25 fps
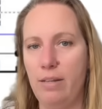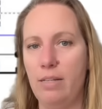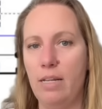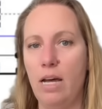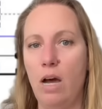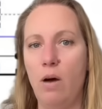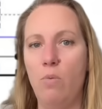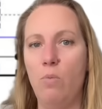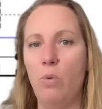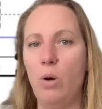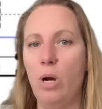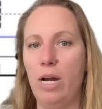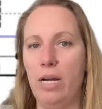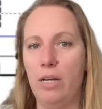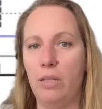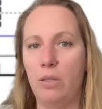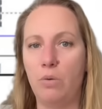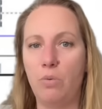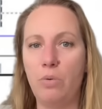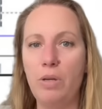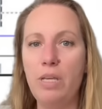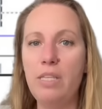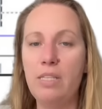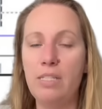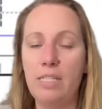Now we're at
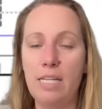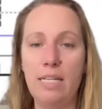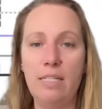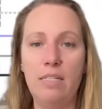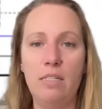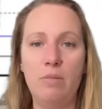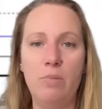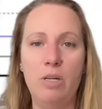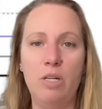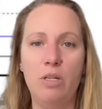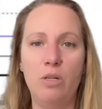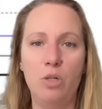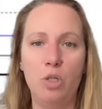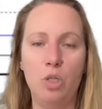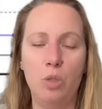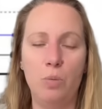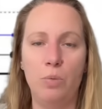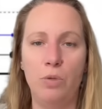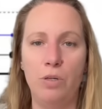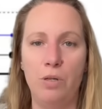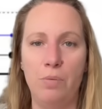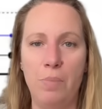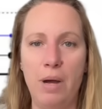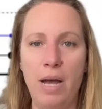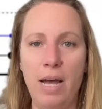3 centimeters
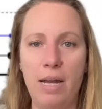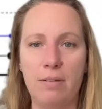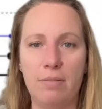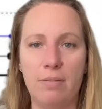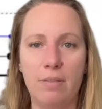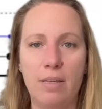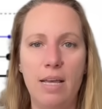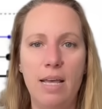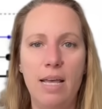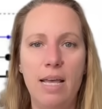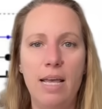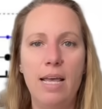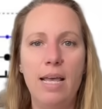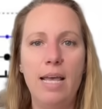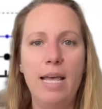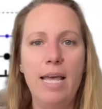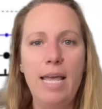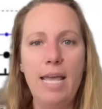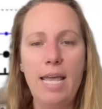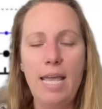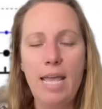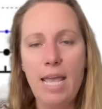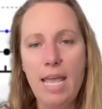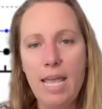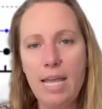per month,
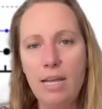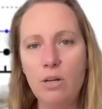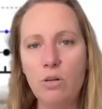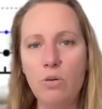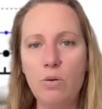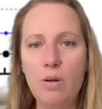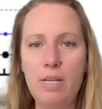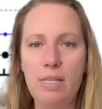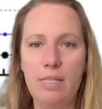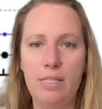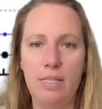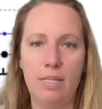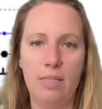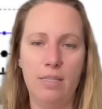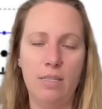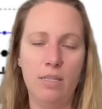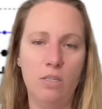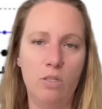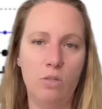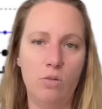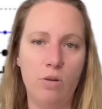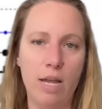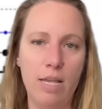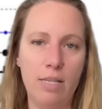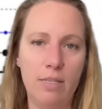increasing the
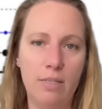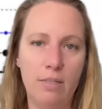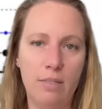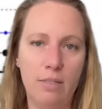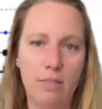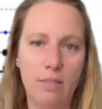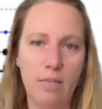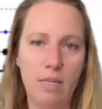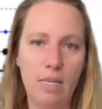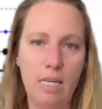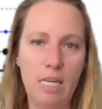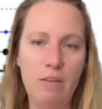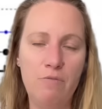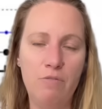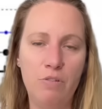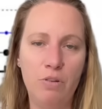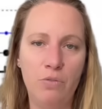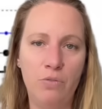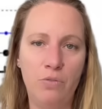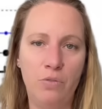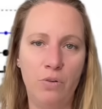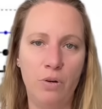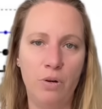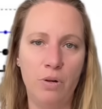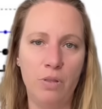stress even
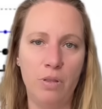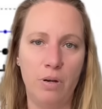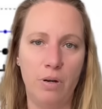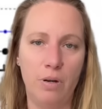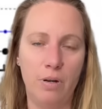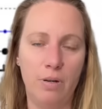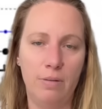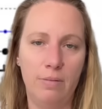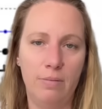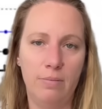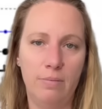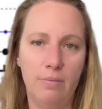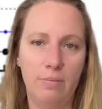further.